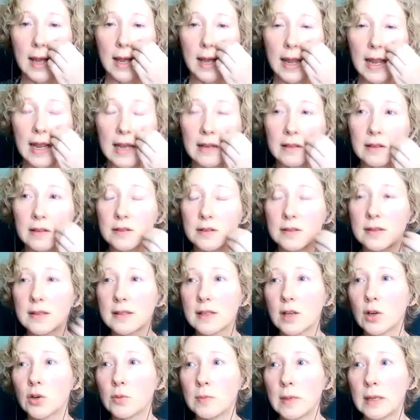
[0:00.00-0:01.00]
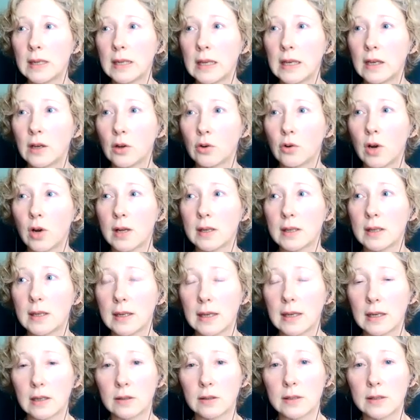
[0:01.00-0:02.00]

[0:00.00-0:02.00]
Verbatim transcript: Yeah. And there's so many chronic